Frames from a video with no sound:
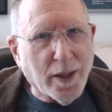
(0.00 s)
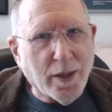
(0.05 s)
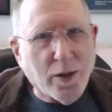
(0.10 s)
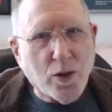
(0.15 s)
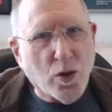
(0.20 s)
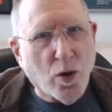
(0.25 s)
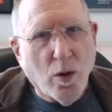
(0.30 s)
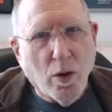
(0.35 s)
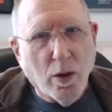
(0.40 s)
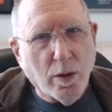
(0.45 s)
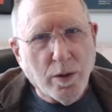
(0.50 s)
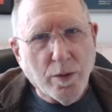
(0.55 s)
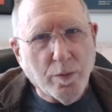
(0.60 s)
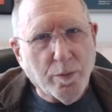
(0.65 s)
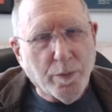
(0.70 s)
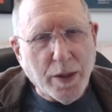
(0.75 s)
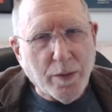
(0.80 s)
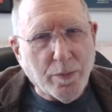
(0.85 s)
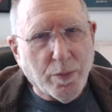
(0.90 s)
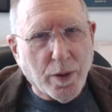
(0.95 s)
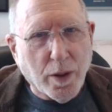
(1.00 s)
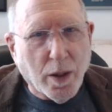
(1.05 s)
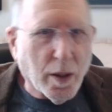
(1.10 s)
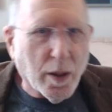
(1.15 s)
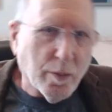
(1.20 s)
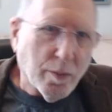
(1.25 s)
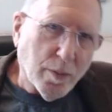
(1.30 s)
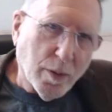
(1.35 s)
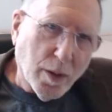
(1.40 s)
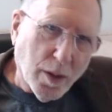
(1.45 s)
talk to people.
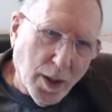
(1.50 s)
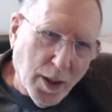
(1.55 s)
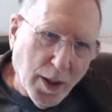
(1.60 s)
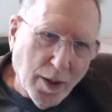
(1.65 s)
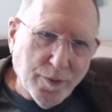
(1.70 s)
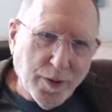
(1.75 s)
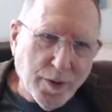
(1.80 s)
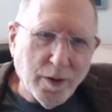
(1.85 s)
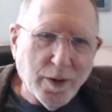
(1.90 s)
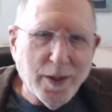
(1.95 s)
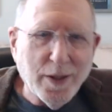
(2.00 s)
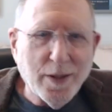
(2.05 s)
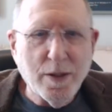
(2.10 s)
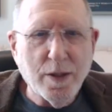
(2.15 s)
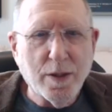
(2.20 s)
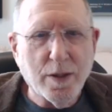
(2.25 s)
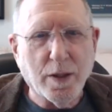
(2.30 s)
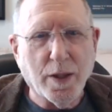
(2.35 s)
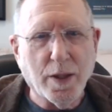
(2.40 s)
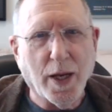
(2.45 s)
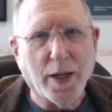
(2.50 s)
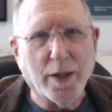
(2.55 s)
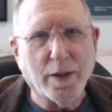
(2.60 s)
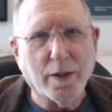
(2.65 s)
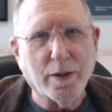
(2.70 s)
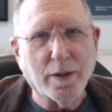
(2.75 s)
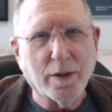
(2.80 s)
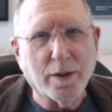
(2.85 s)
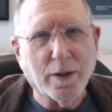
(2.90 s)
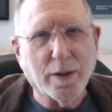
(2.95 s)
I have to listen to that.
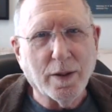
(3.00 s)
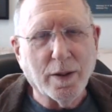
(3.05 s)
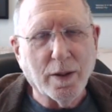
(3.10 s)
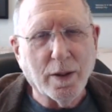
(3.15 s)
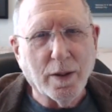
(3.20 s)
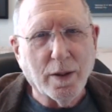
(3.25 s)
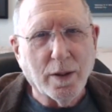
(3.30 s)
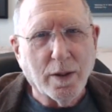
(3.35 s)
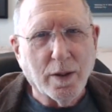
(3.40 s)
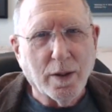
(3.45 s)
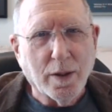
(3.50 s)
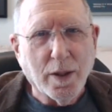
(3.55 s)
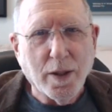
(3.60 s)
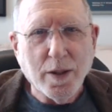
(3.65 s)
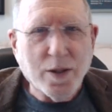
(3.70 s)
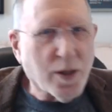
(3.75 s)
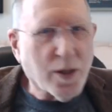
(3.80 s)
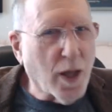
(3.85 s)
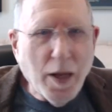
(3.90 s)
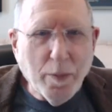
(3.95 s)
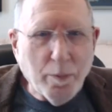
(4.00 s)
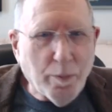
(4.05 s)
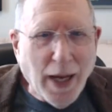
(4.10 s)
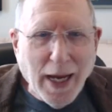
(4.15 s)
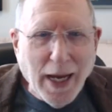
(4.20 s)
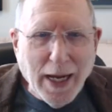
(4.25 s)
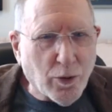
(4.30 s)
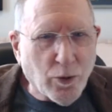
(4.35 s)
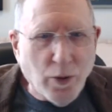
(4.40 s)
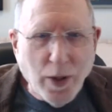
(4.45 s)
It's not
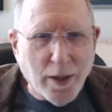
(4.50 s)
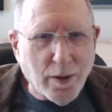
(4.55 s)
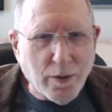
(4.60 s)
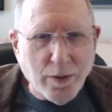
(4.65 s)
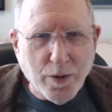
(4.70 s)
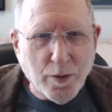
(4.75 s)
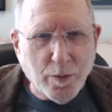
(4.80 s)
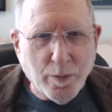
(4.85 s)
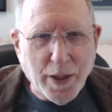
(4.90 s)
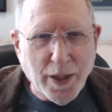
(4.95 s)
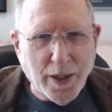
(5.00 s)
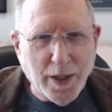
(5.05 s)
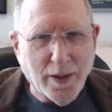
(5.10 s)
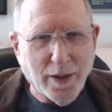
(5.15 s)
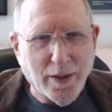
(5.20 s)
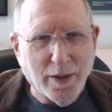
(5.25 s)
background to me."